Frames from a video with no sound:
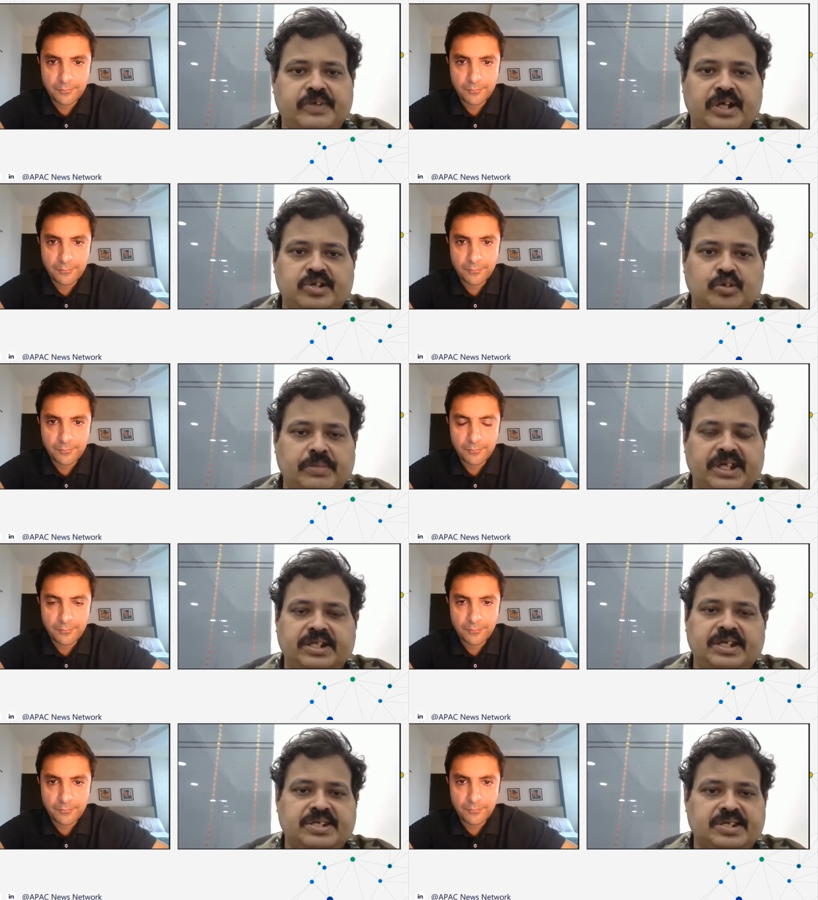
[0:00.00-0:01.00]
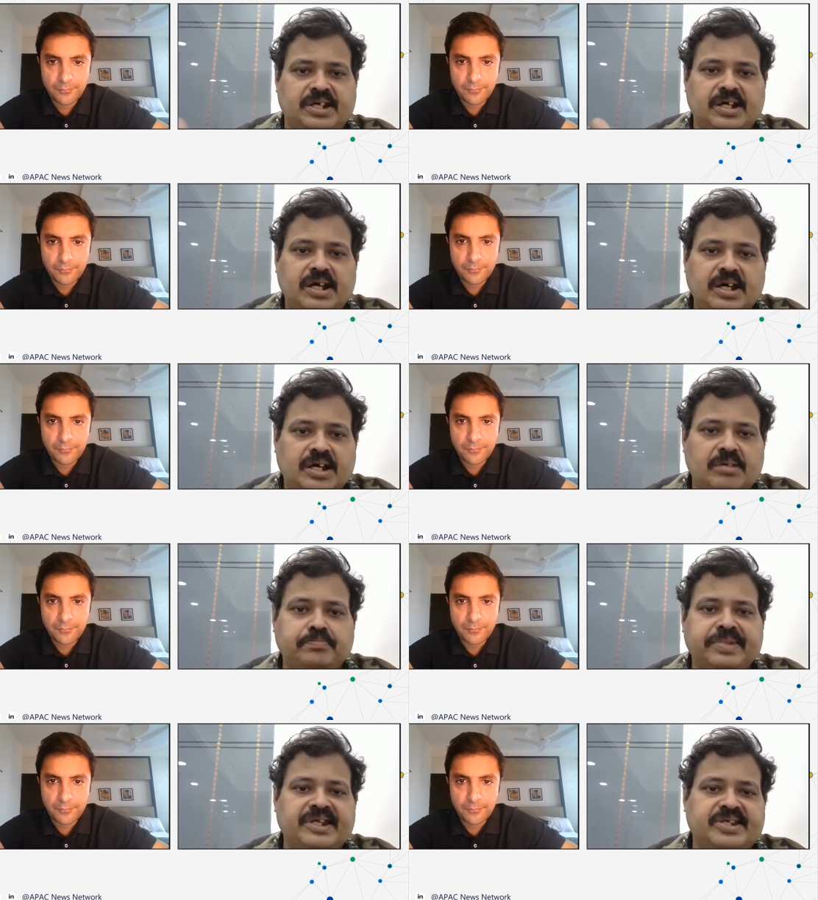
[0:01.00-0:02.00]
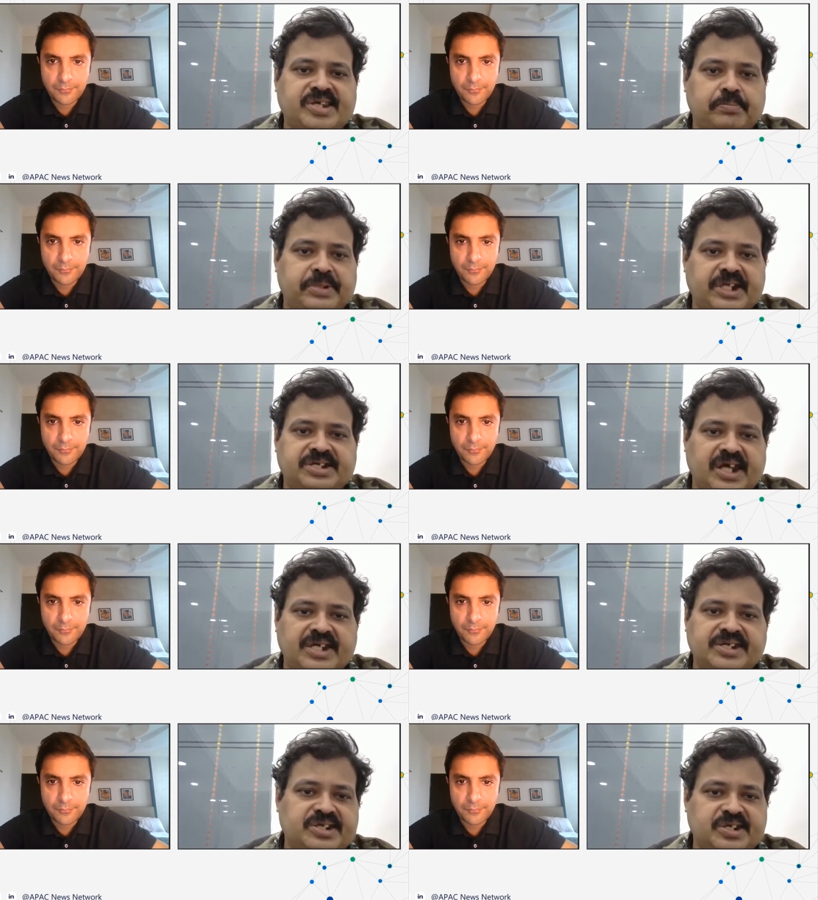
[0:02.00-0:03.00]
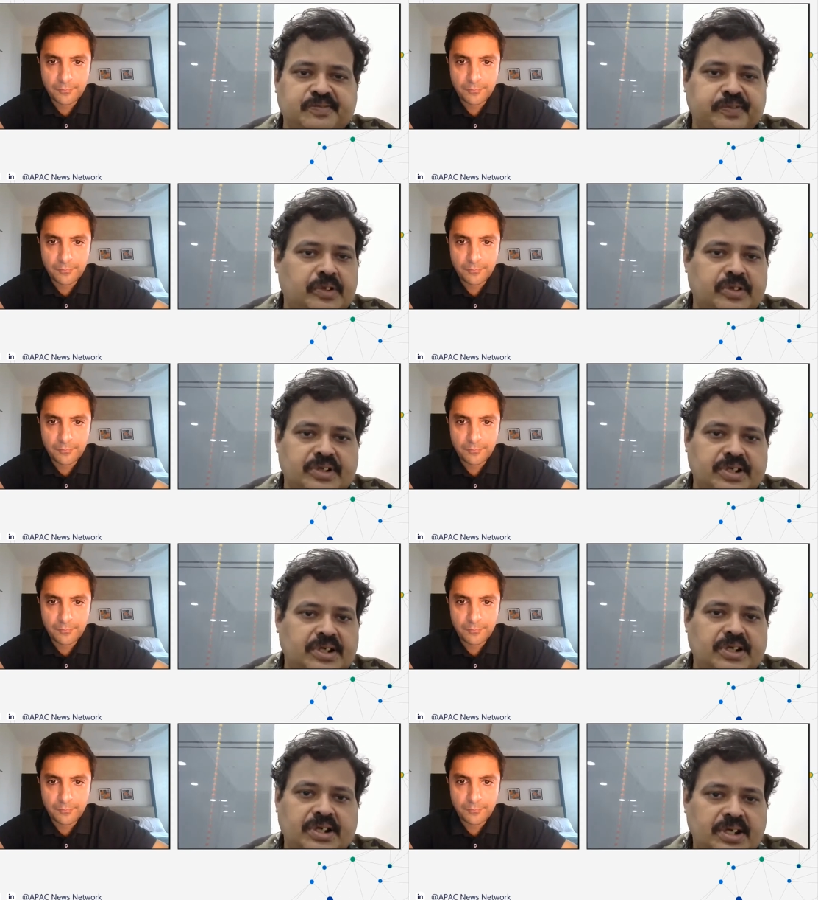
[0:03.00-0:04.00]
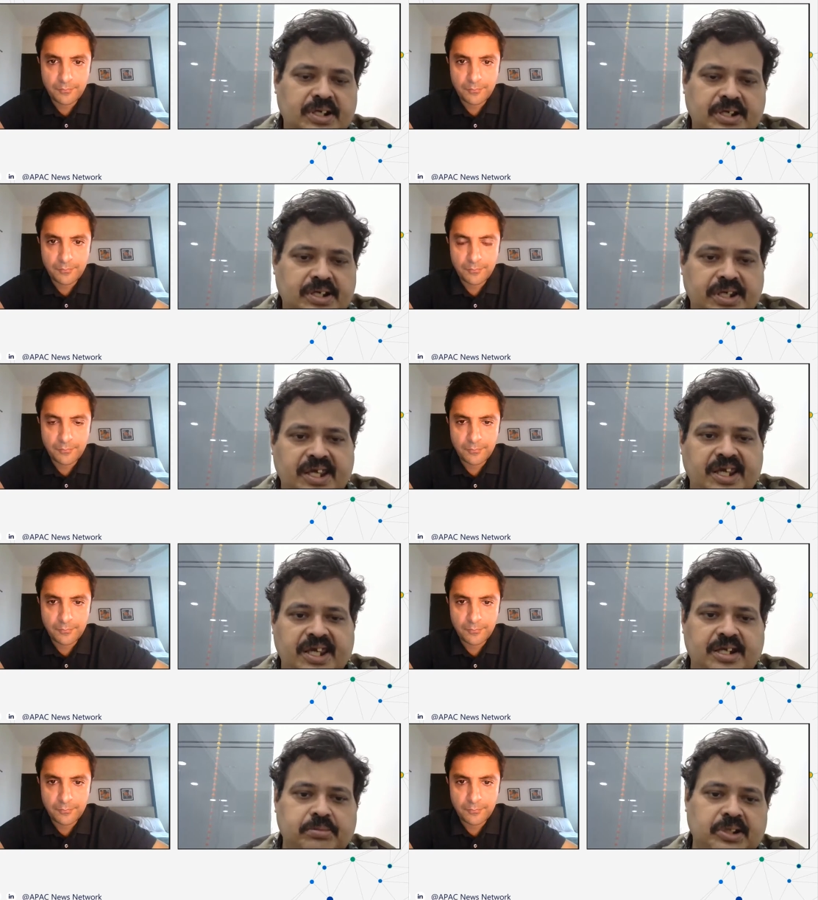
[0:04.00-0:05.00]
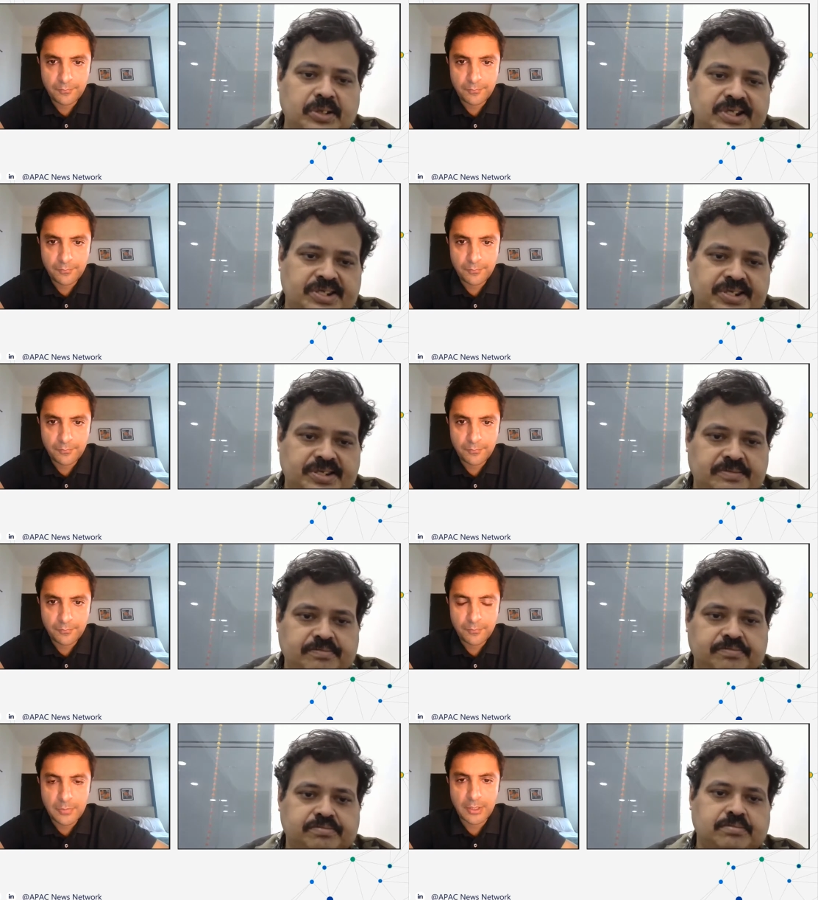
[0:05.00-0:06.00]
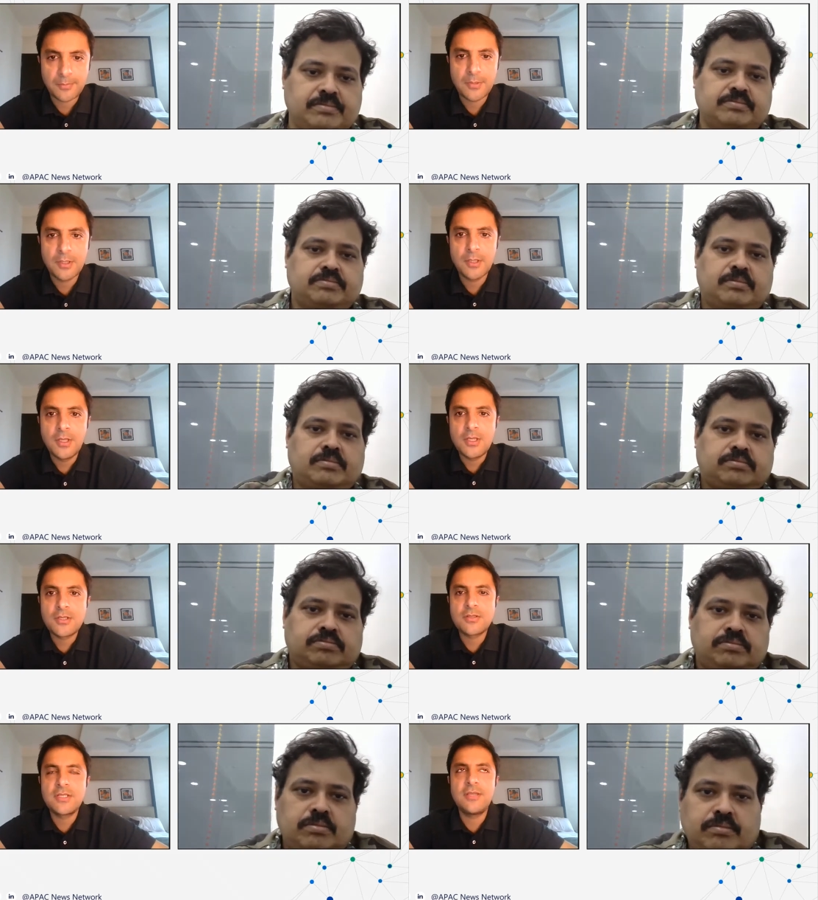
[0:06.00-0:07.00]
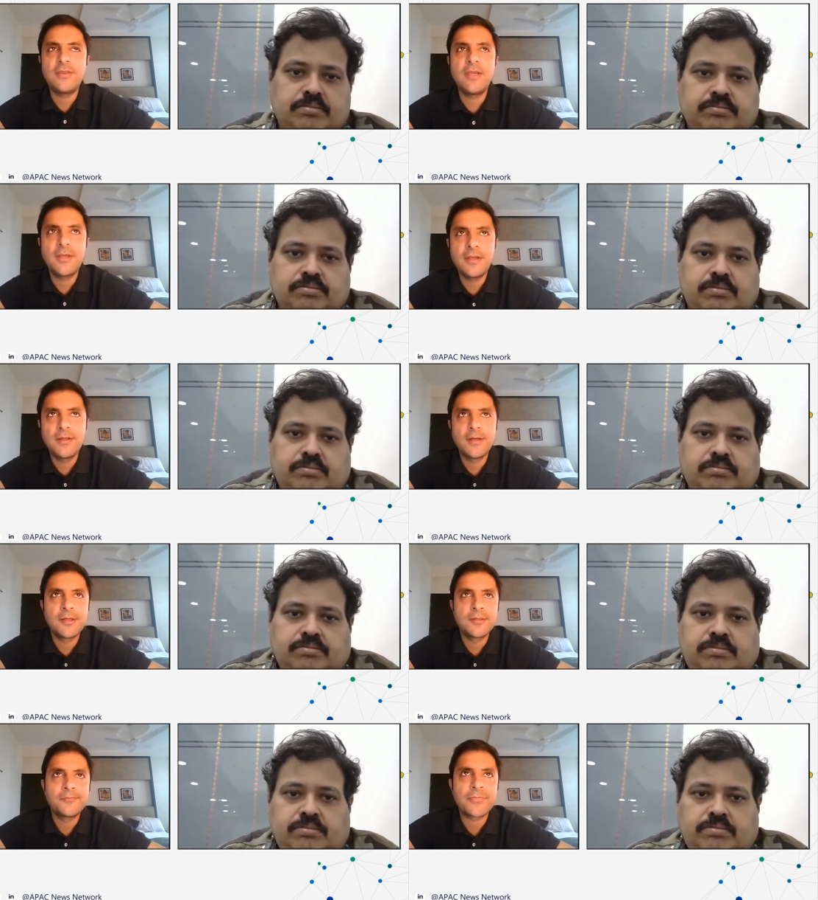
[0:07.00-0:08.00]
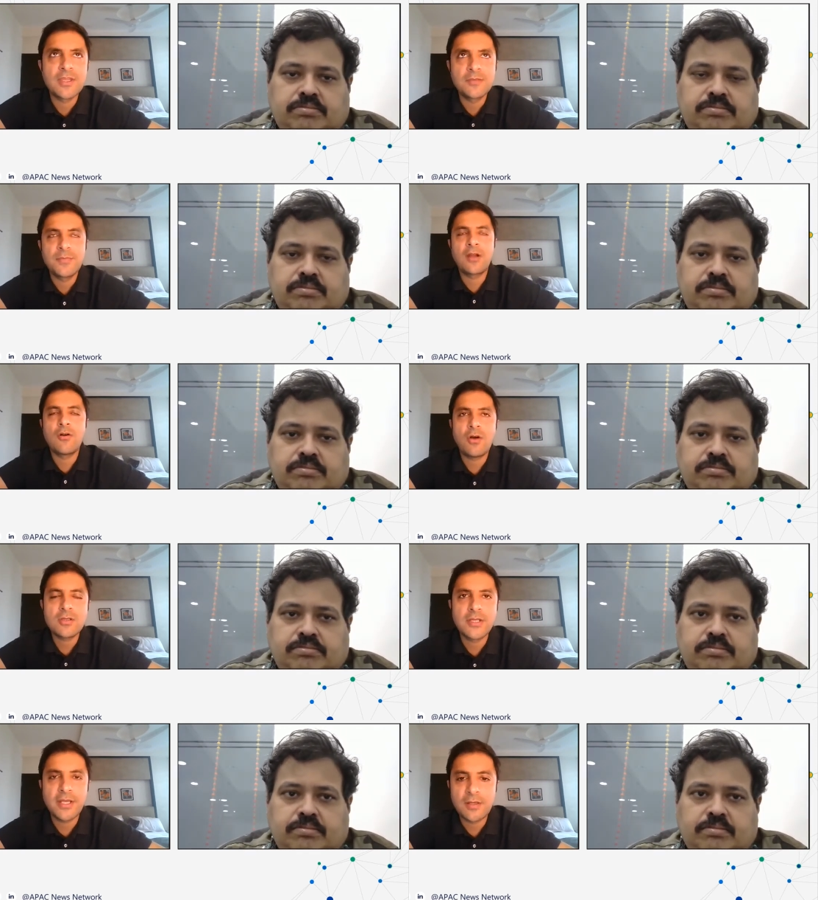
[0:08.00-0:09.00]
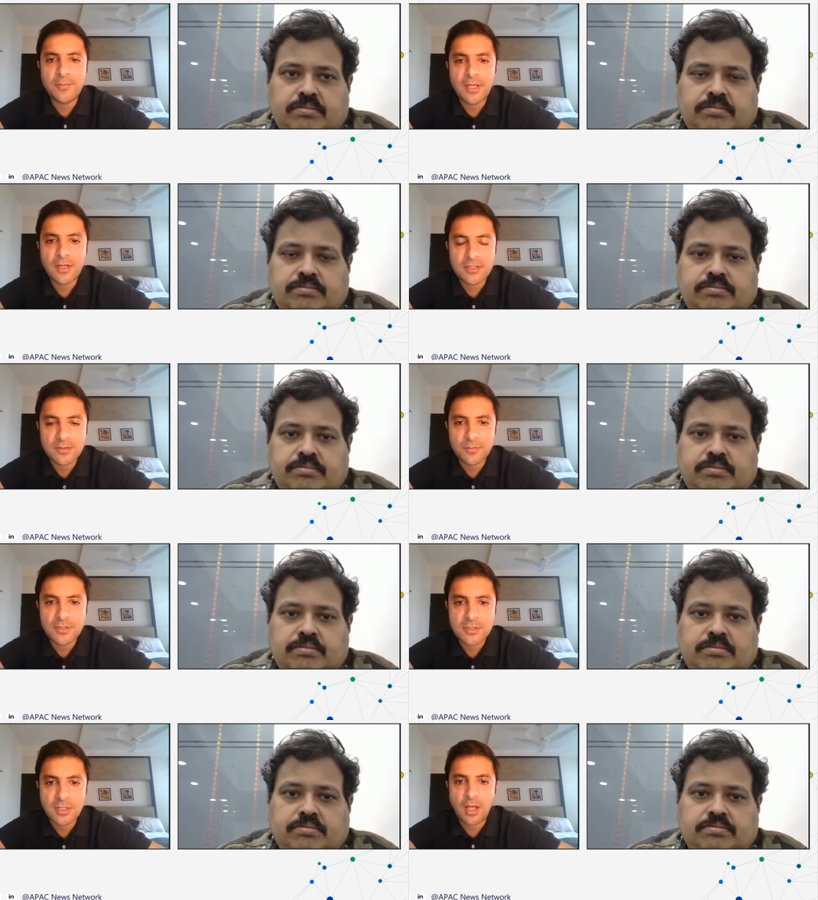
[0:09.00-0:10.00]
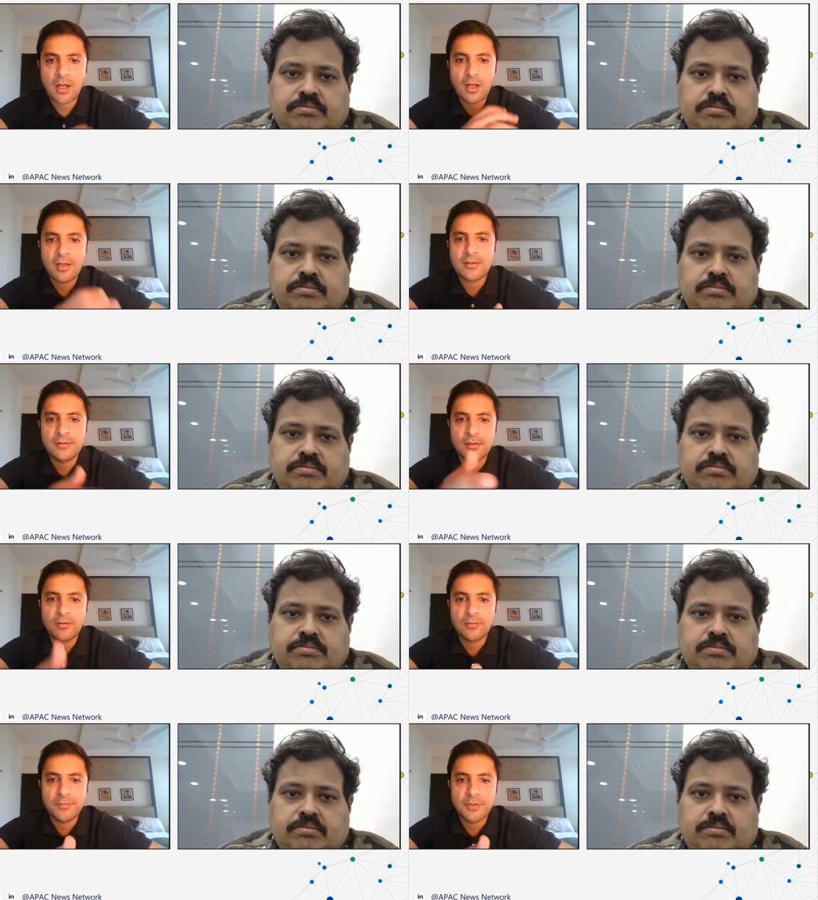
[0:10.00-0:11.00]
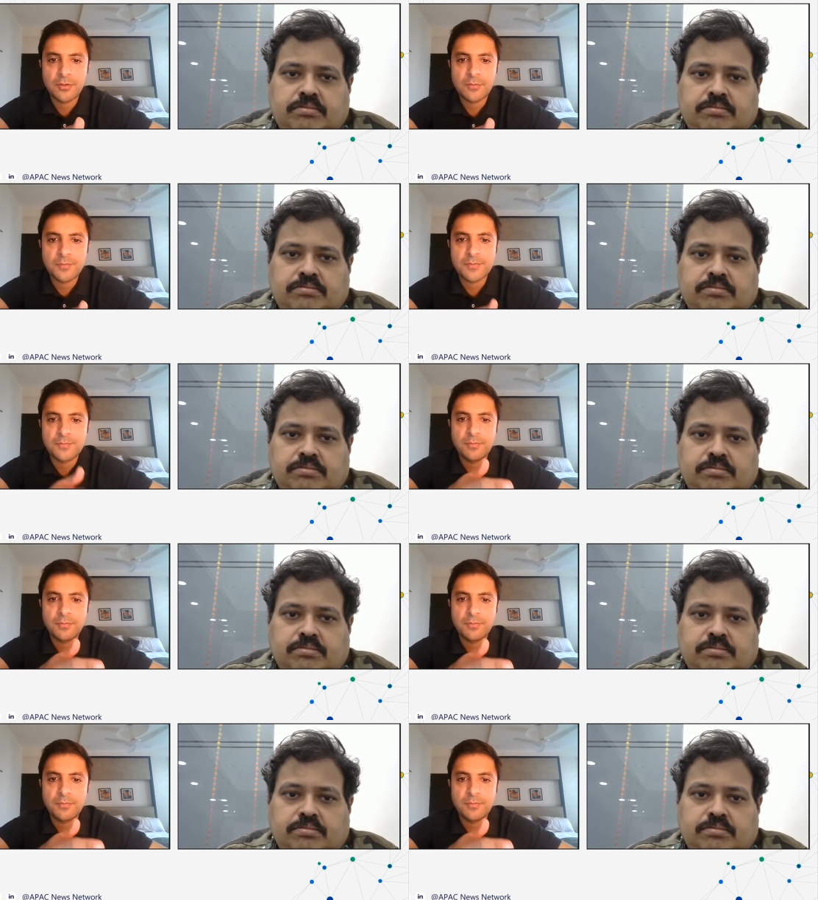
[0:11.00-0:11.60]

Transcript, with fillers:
Speaker 1: their domain, is a complete separate entity for a AWS?
Speaker 2: Yeah. So see the uh, because DNB customers are uh, you know